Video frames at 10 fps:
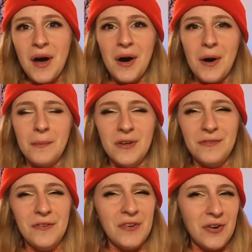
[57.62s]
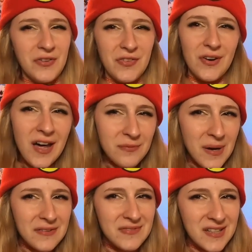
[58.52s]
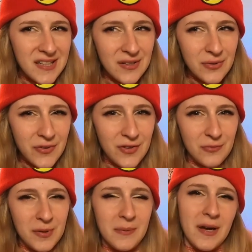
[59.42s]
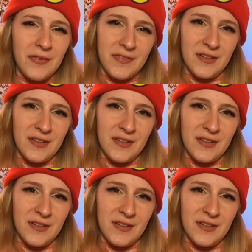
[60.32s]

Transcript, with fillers: Um, if you've noticed, a lot of my videos have been about